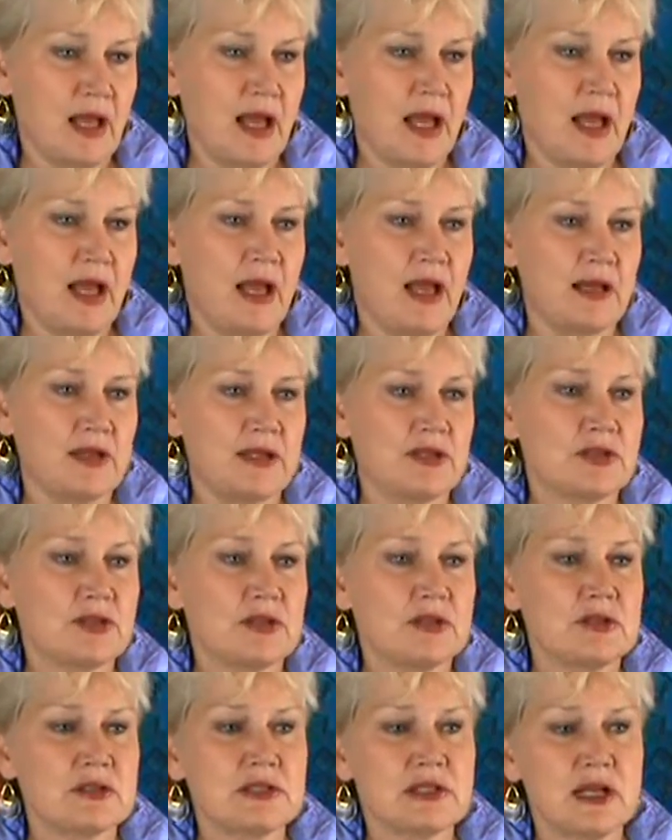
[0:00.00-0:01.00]
And it
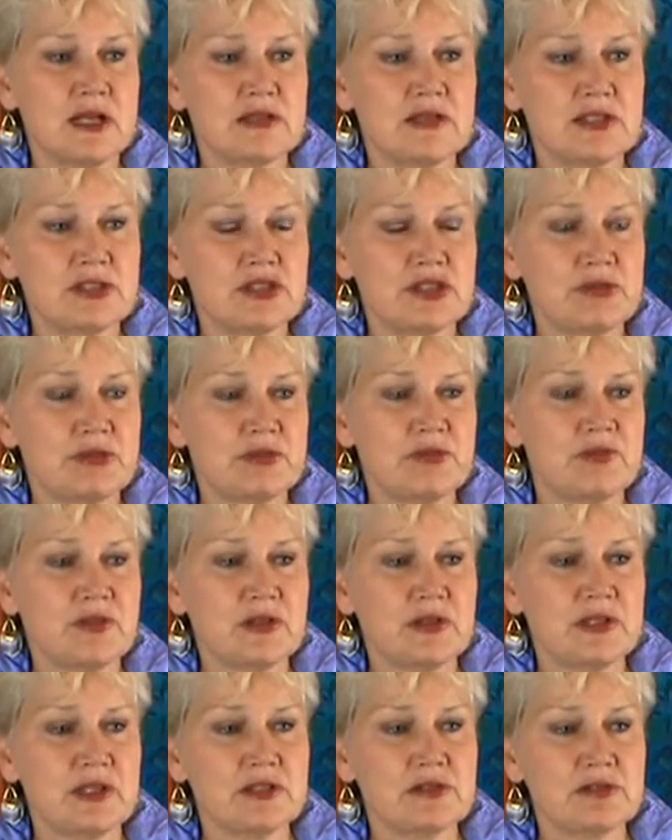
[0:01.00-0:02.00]
turns out that she was
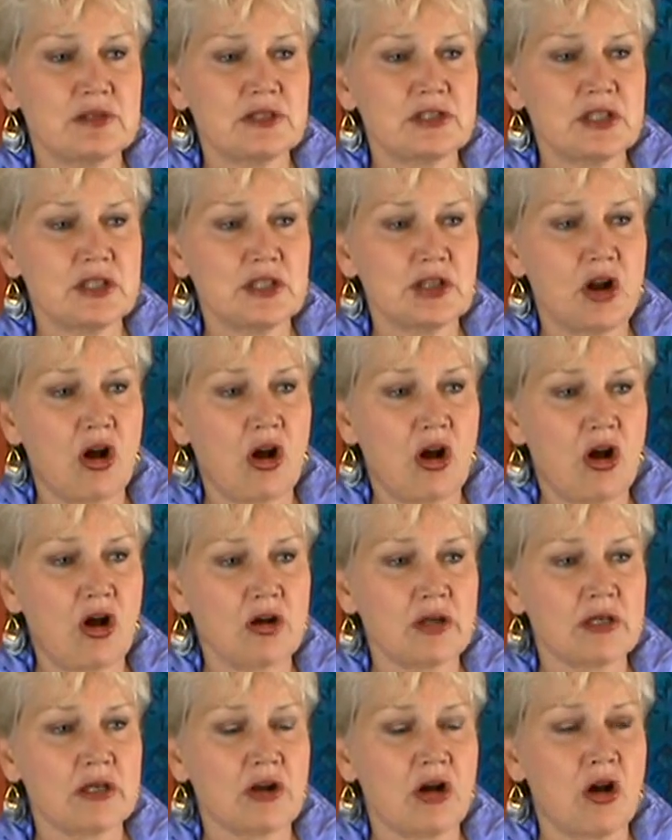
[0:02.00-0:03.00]
very interested in
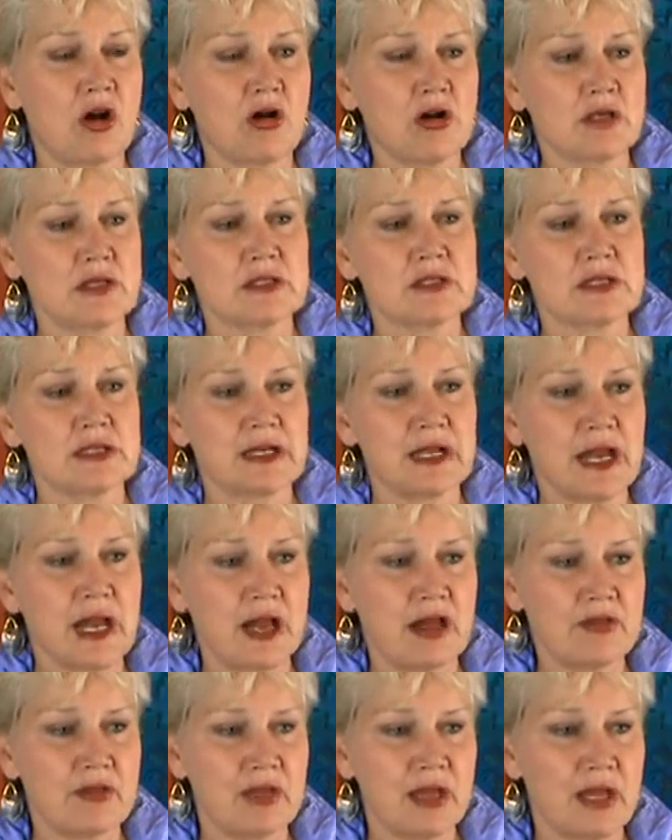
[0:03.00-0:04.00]
art and artists and
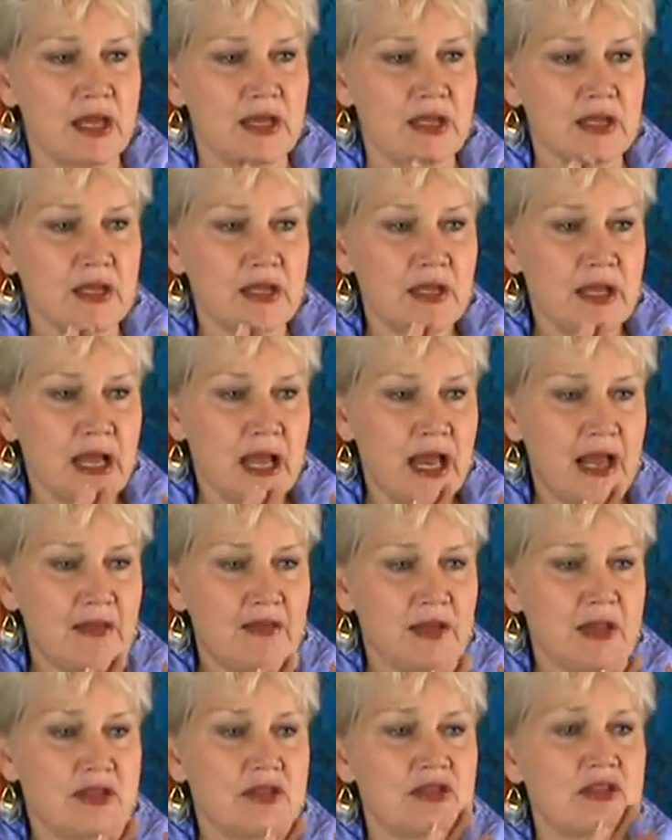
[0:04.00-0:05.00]
how they
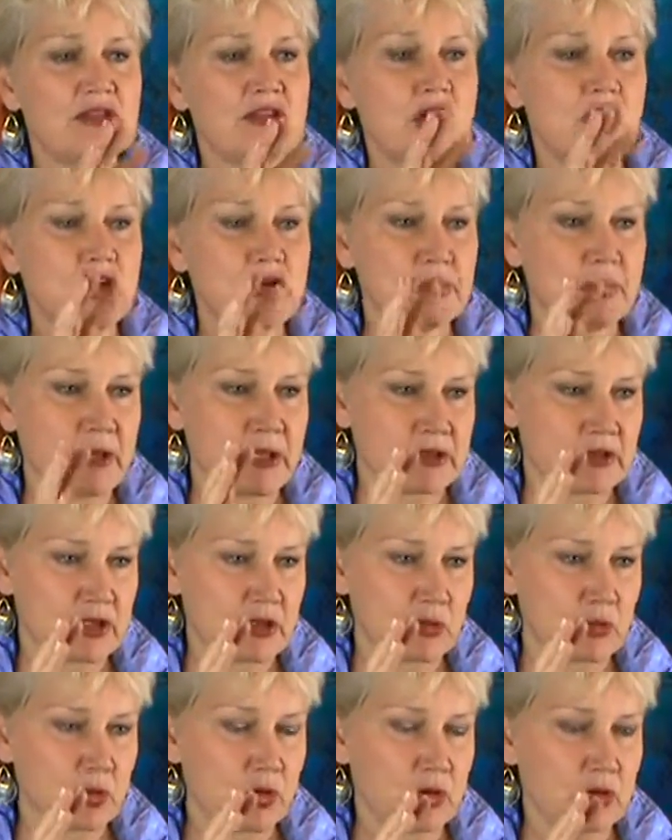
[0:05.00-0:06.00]
thought about their
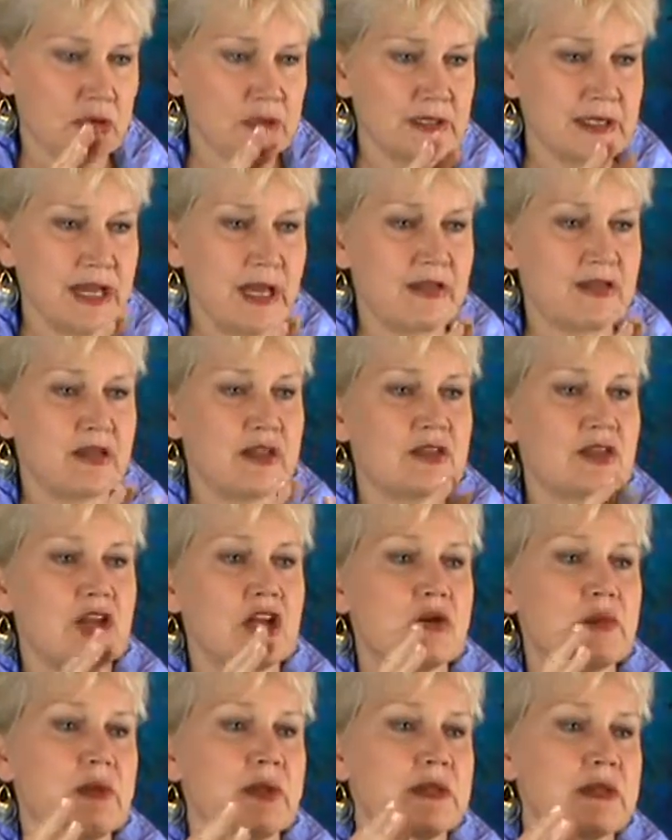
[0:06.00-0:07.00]
world and how they thought
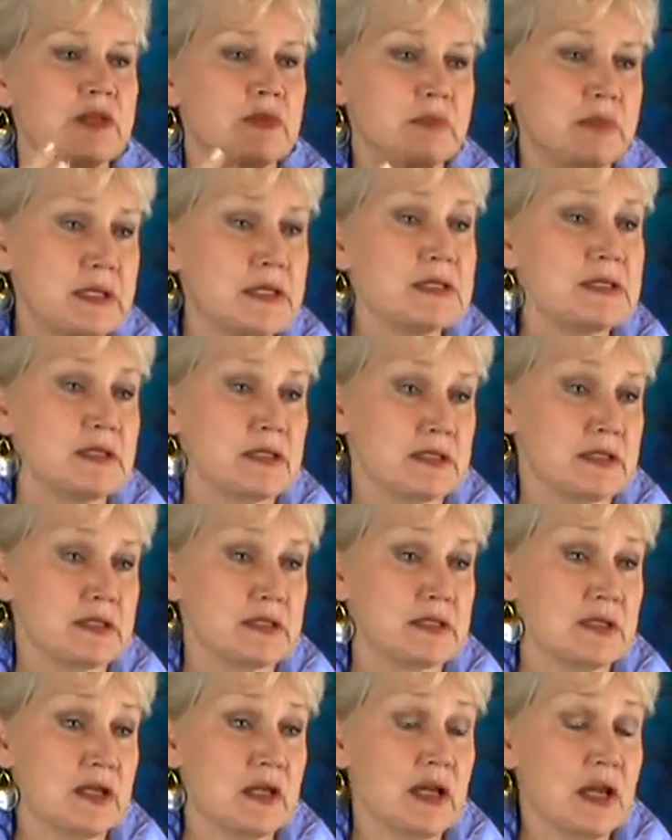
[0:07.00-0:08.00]
about their
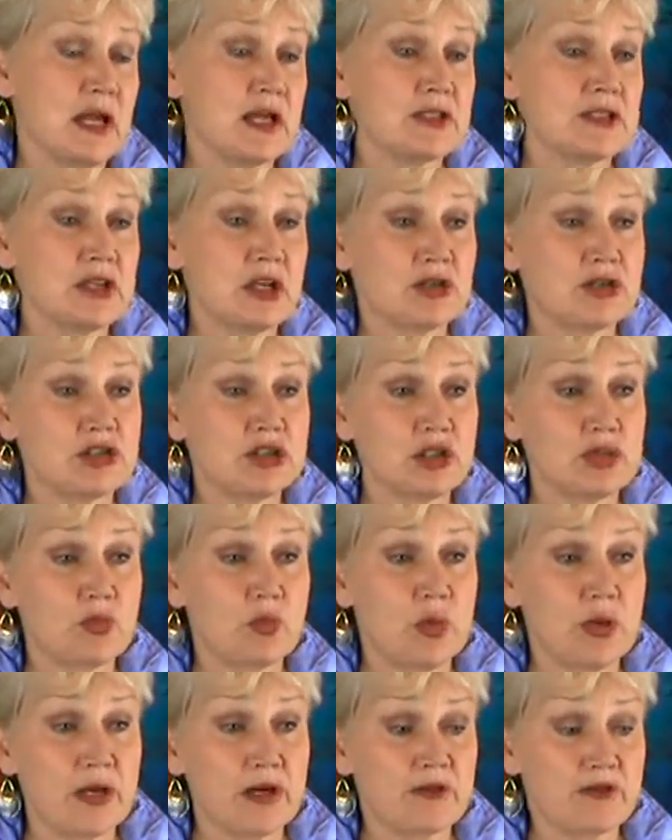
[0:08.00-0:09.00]
business. And so she
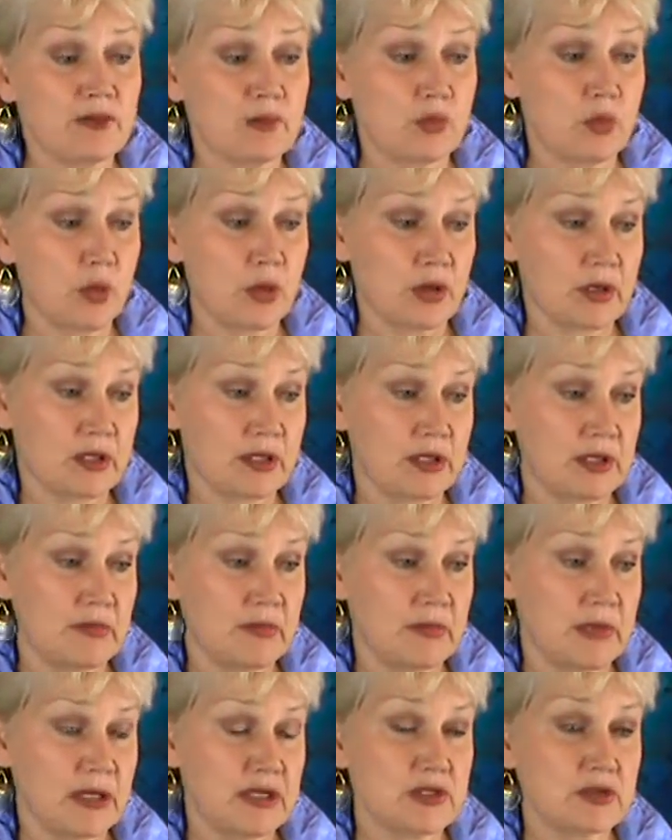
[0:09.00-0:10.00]
went from working in
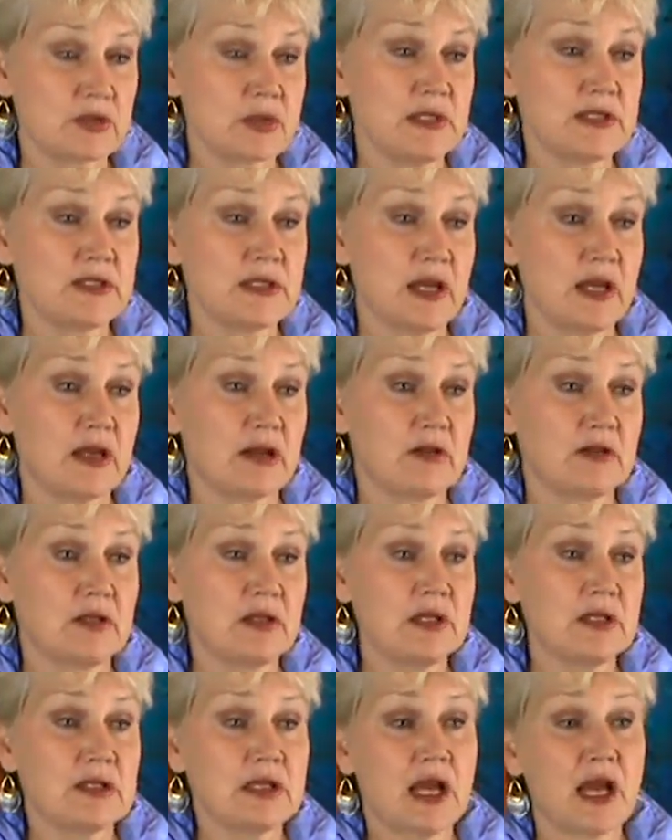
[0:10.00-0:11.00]
men's retail
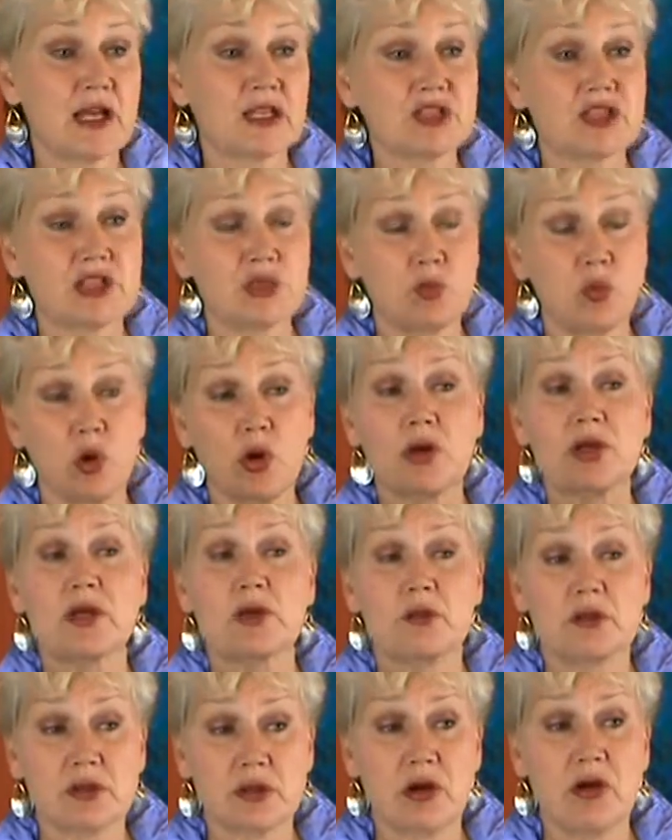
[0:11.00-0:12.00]
to actually working
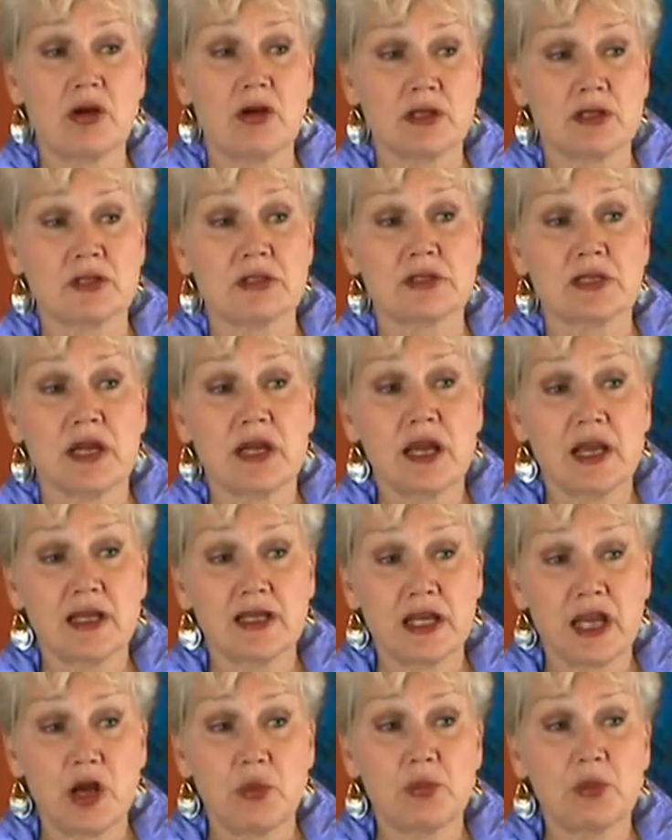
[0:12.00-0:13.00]
with artists and
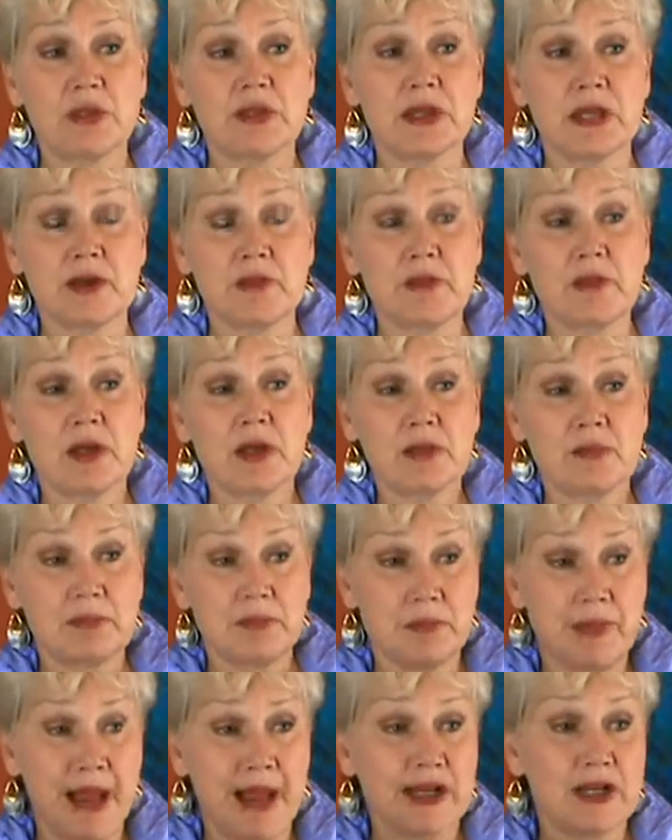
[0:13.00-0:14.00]
helping them
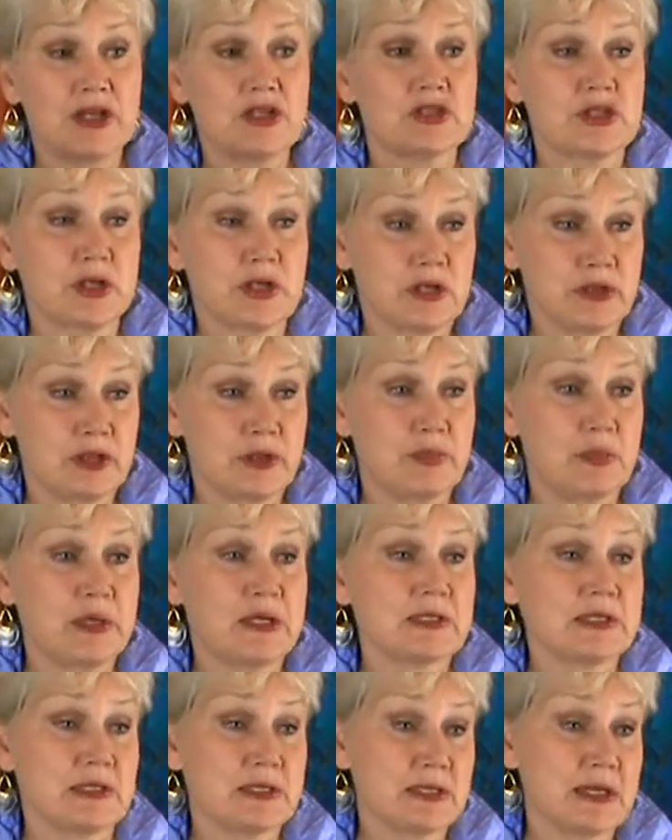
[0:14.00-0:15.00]
manage the
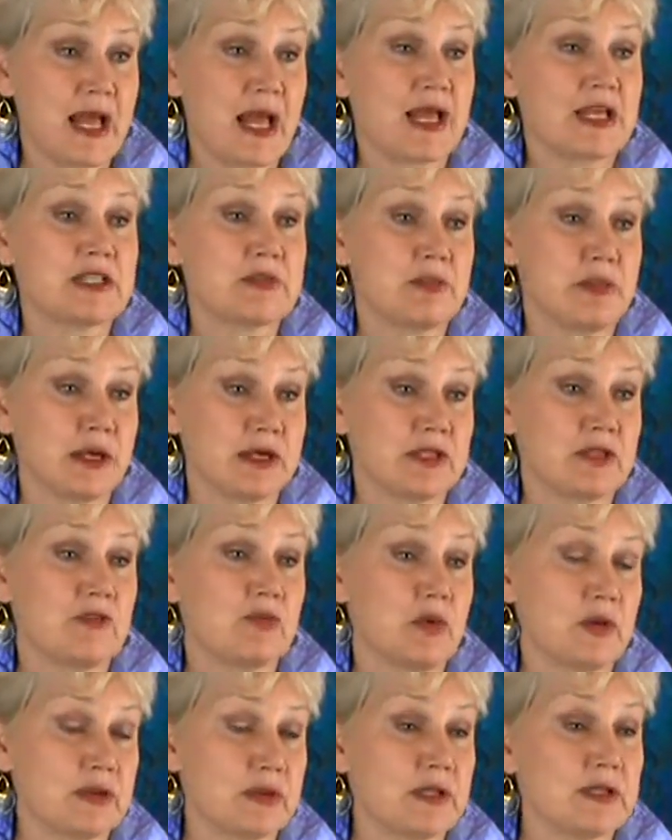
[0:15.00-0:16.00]
business aspect of
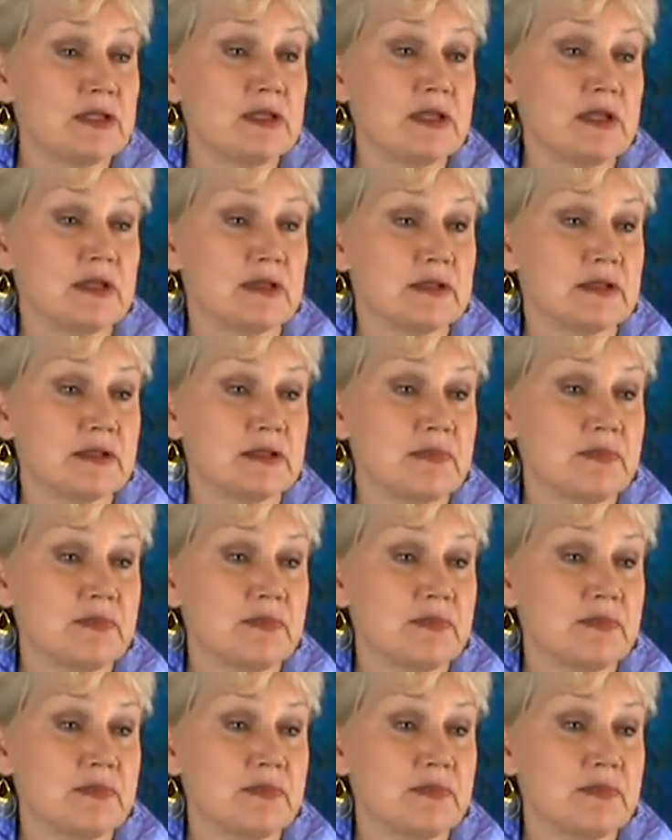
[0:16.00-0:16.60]
what they did.